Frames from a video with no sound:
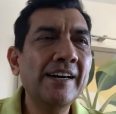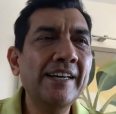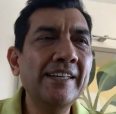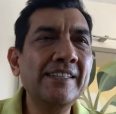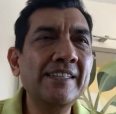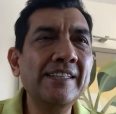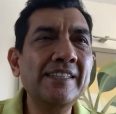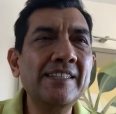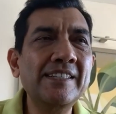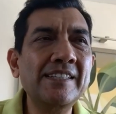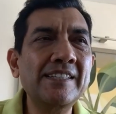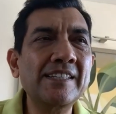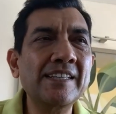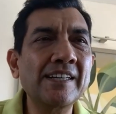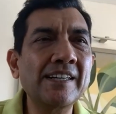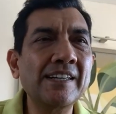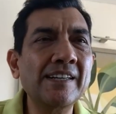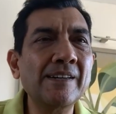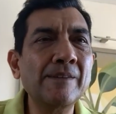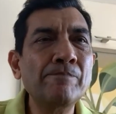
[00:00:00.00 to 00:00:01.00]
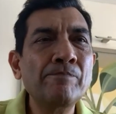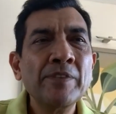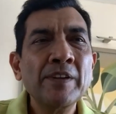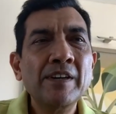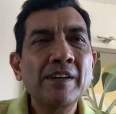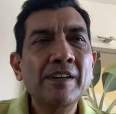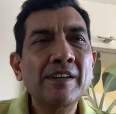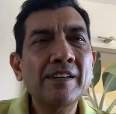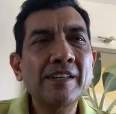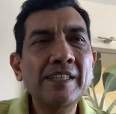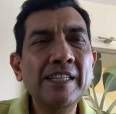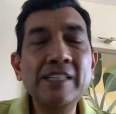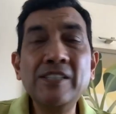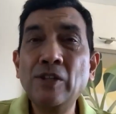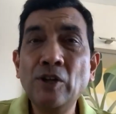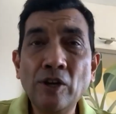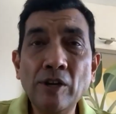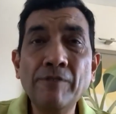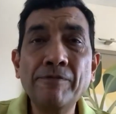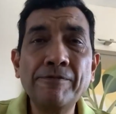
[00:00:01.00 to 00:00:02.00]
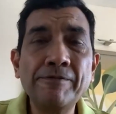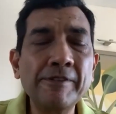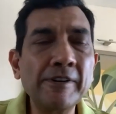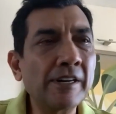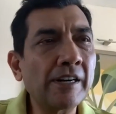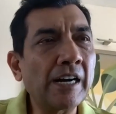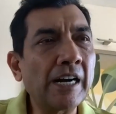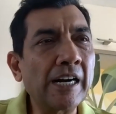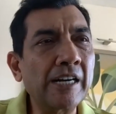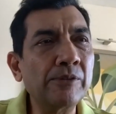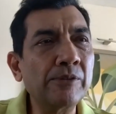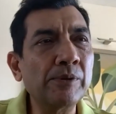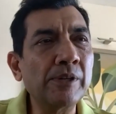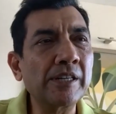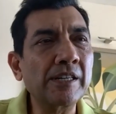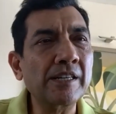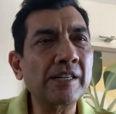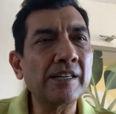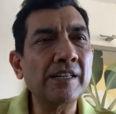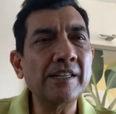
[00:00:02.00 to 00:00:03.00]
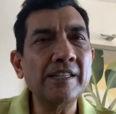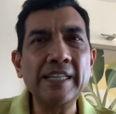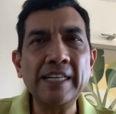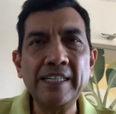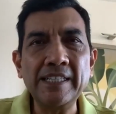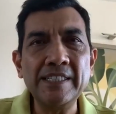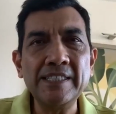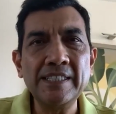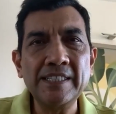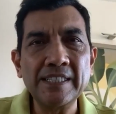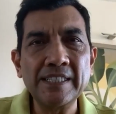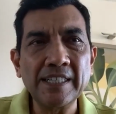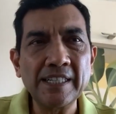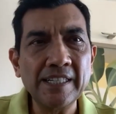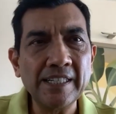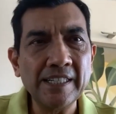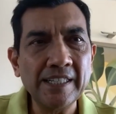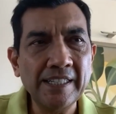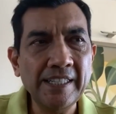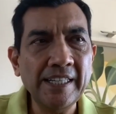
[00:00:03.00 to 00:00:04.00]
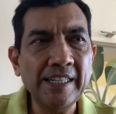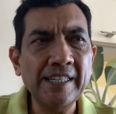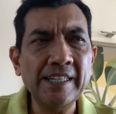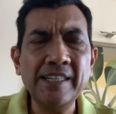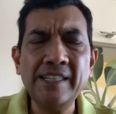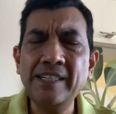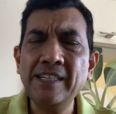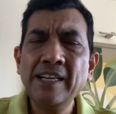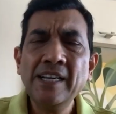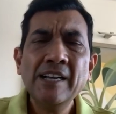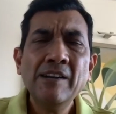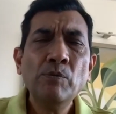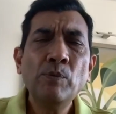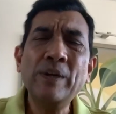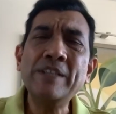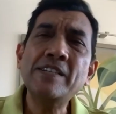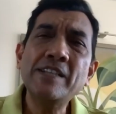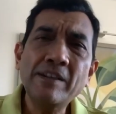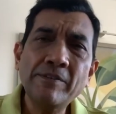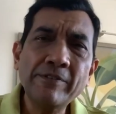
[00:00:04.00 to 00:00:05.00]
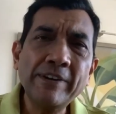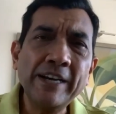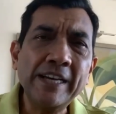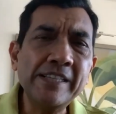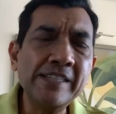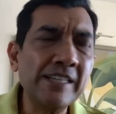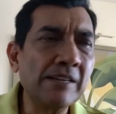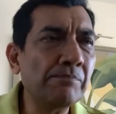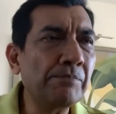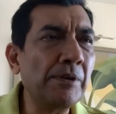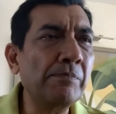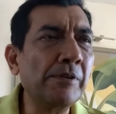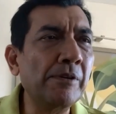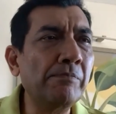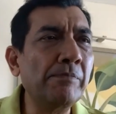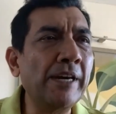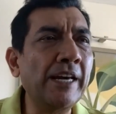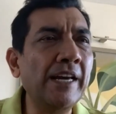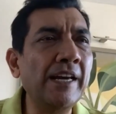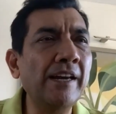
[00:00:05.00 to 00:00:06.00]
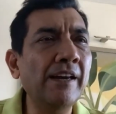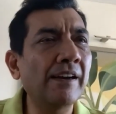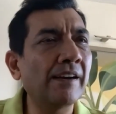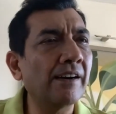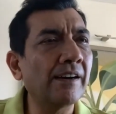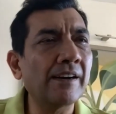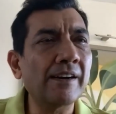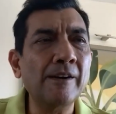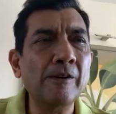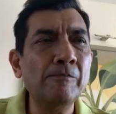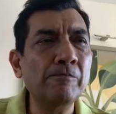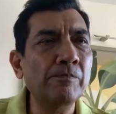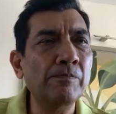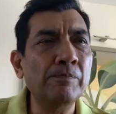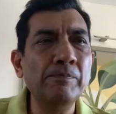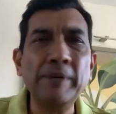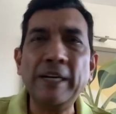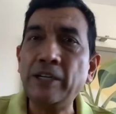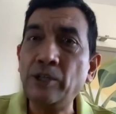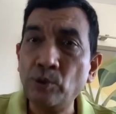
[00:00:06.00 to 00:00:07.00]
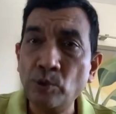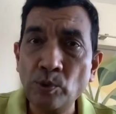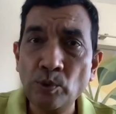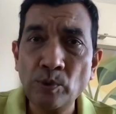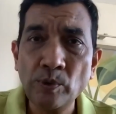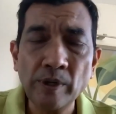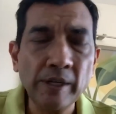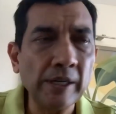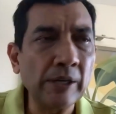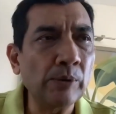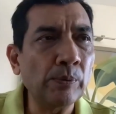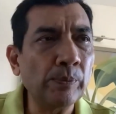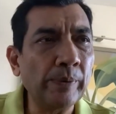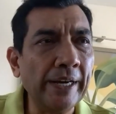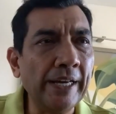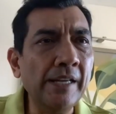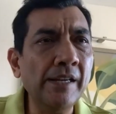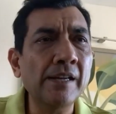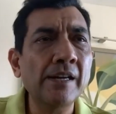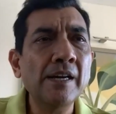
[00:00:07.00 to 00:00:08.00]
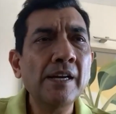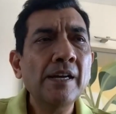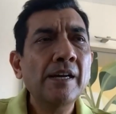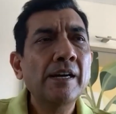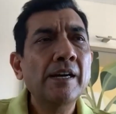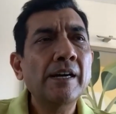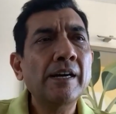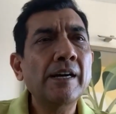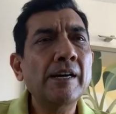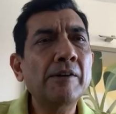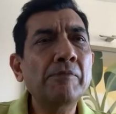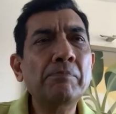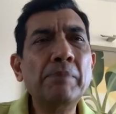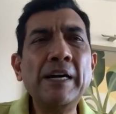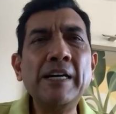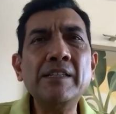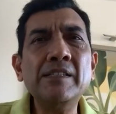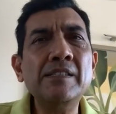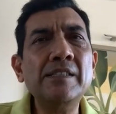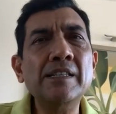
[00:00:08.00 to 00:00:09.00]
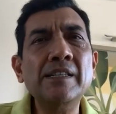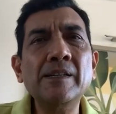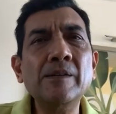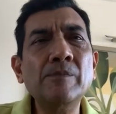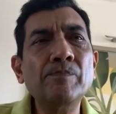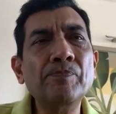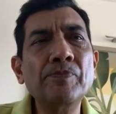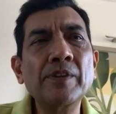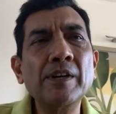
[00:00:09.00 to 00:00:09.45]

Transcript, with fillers: it, it's there's a lot of hard work that is needed once in a while, some people may uh, may do uh, well, uh, but um,